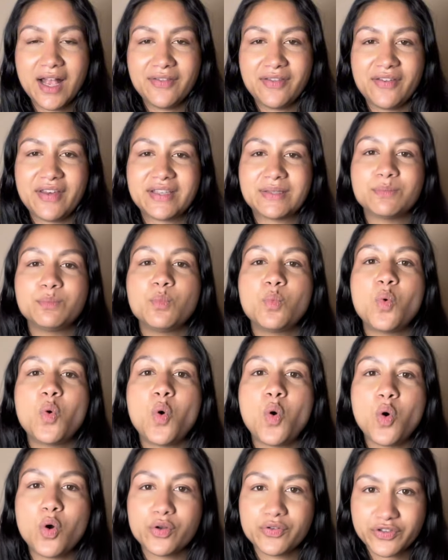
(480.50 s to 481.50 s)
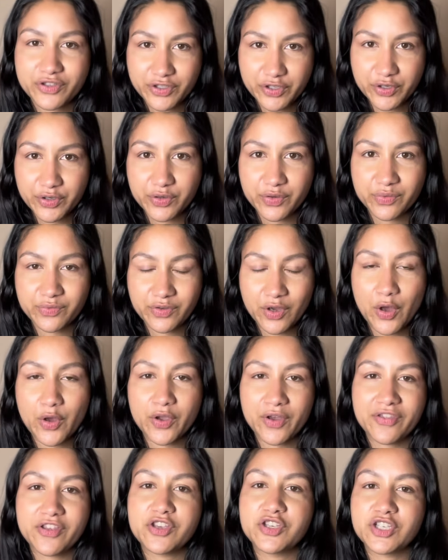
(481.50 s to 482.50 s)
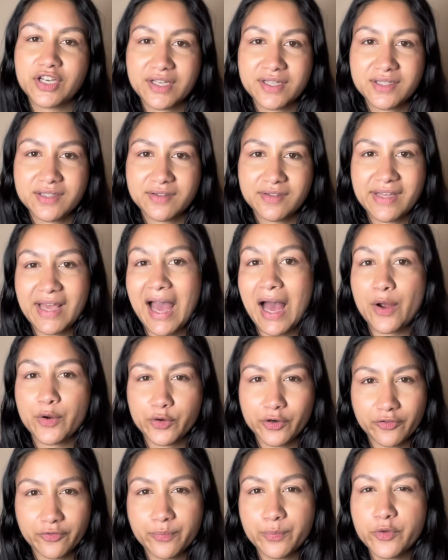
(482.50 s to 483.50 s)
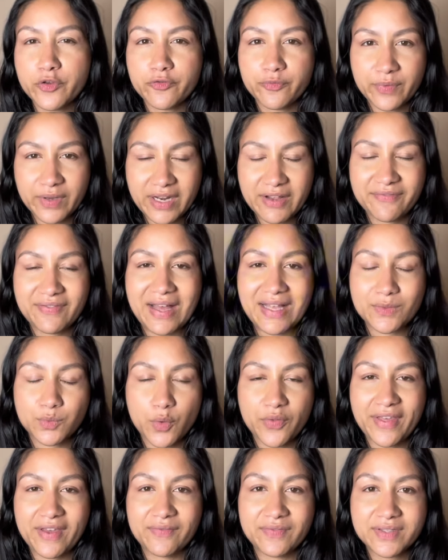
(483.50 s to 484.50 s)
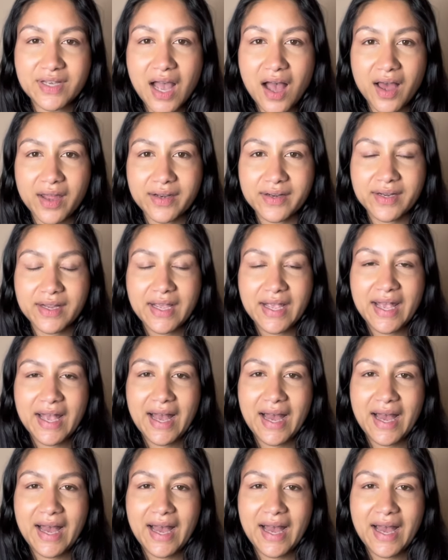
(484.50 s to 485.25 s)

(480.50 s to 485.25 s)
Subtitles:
that there's more to yoga than just the hour of movement if that's what they've done.